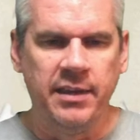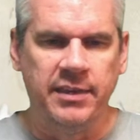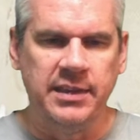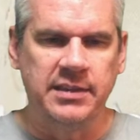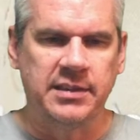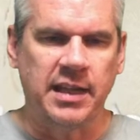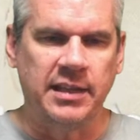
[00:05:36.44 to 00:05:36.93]

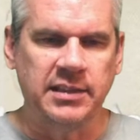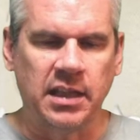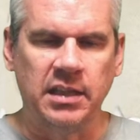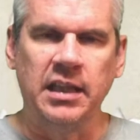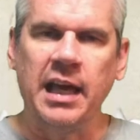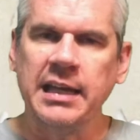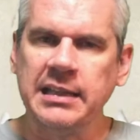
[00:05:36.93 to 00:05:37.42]
these guys, a
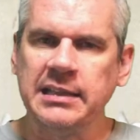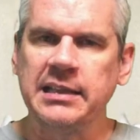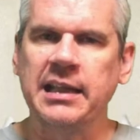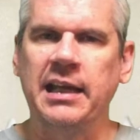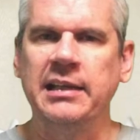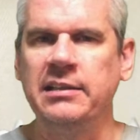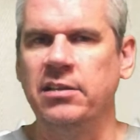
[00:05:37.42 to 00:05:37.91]
light
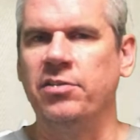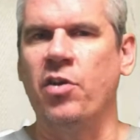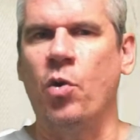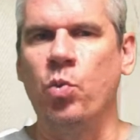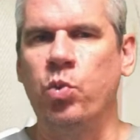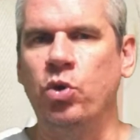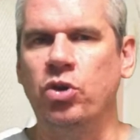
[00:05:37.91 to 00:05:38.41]
kind of
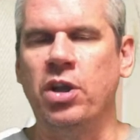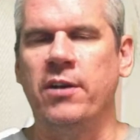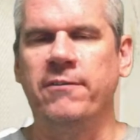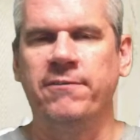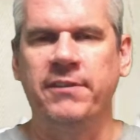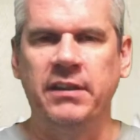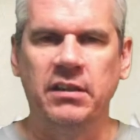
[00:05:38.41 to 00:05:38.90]
wood
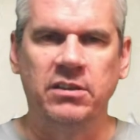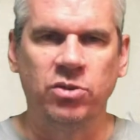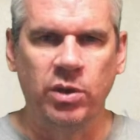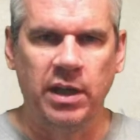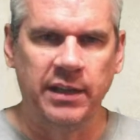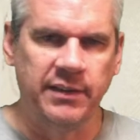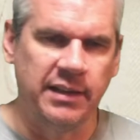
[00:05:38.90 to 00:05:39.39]
feel
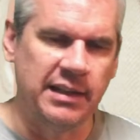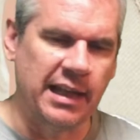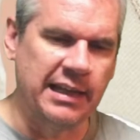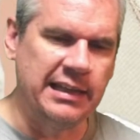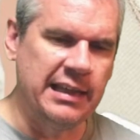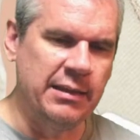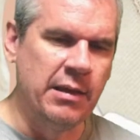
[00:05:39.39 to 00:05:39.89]
to it, and the
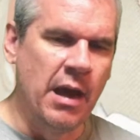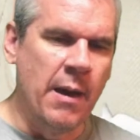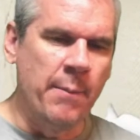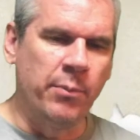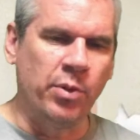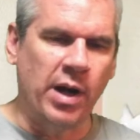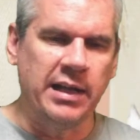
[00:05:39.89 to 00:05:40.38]
Nike
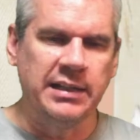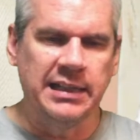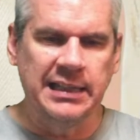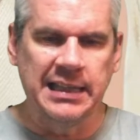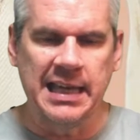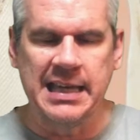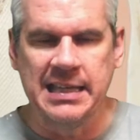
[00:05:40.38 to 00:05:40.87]

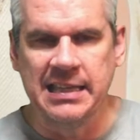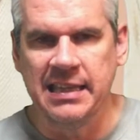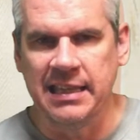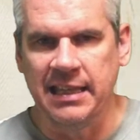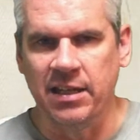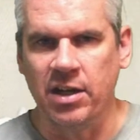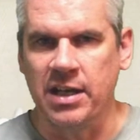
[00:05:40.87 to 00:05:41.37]
branding in
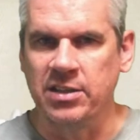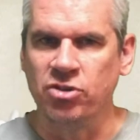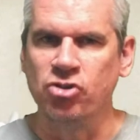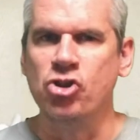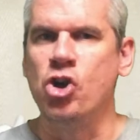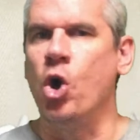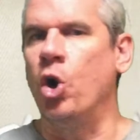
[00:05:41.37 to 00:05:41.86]
there is
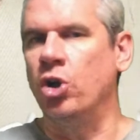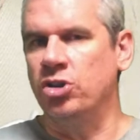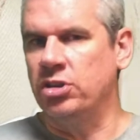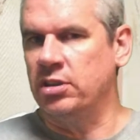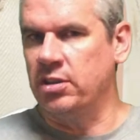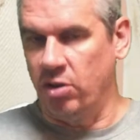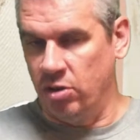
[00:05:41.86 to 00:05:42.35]

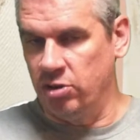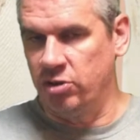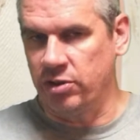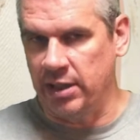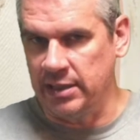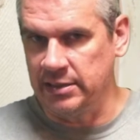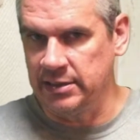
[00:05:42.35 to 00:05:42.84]
not
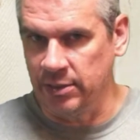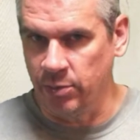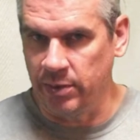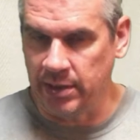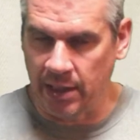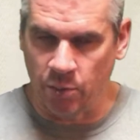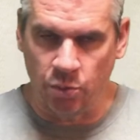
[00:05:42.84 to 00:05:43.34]
contrasting
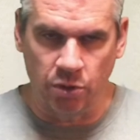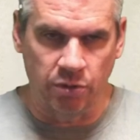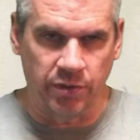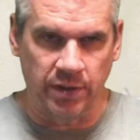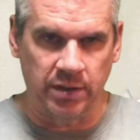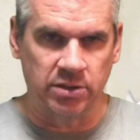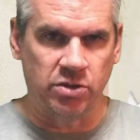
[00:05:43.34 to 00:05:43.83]
with that wood
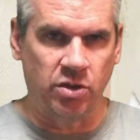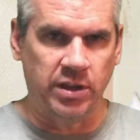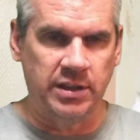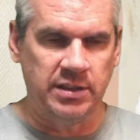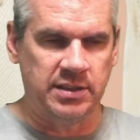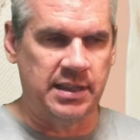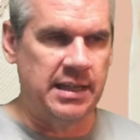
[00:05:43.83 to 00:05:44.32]
feel. It's not
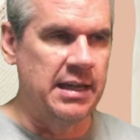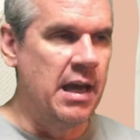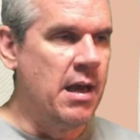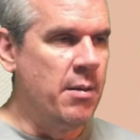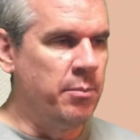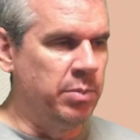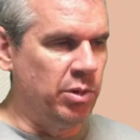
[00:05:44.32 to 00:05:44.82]
in, say,
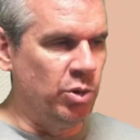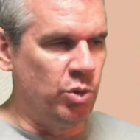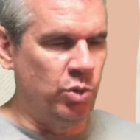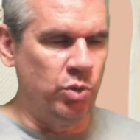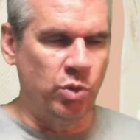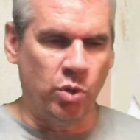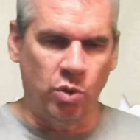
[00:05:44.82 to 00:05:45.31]

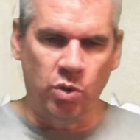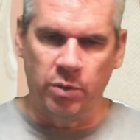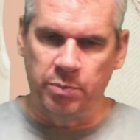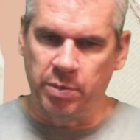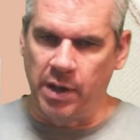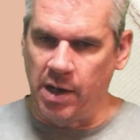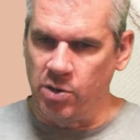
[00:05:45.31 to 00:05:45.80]
blue or
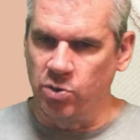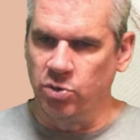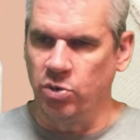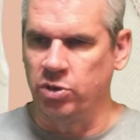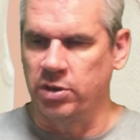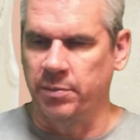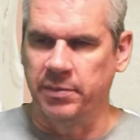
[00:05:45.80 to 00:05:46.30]
brown
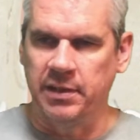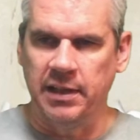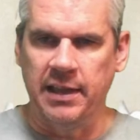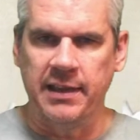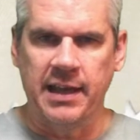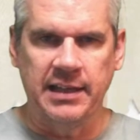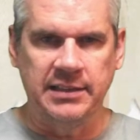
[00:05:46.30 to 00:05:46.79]
or something
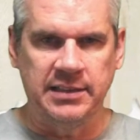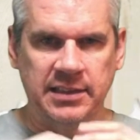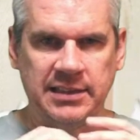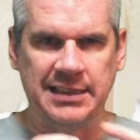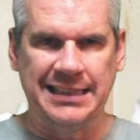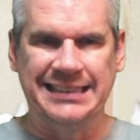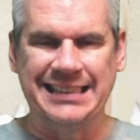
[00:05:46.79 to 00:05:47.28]
like that. It's
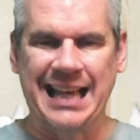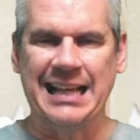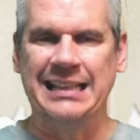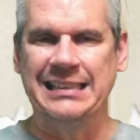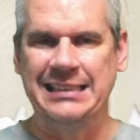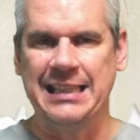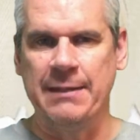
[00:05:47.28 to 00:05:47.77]
this
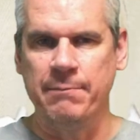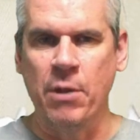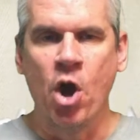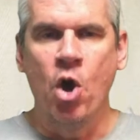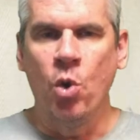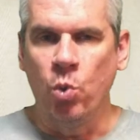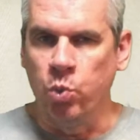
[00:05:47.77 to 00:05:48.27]
exact same
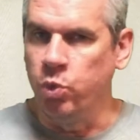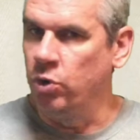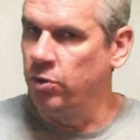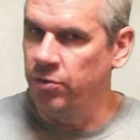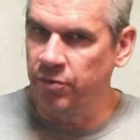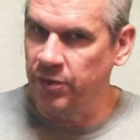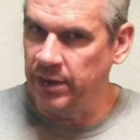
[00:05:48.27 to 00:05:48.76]

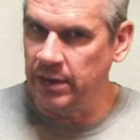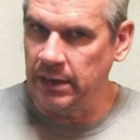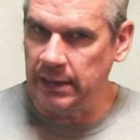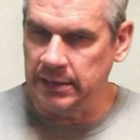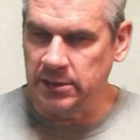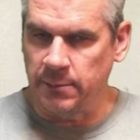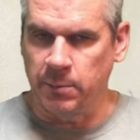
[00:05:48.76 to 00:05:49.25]
wood feel
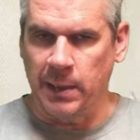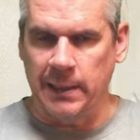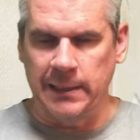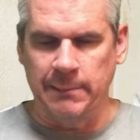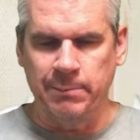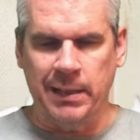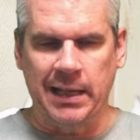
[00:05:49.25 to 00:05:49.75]
as the
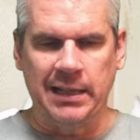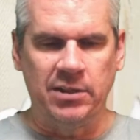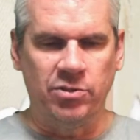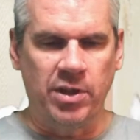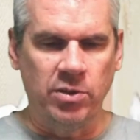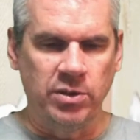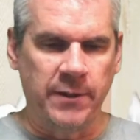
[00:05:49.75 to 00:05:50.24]
branding panel
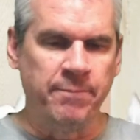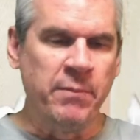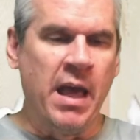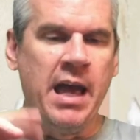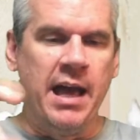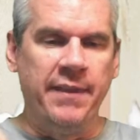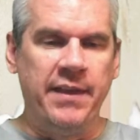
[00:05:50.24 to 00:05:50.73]
around it.
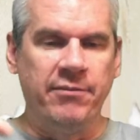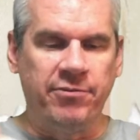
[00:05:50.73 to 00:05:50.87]
And then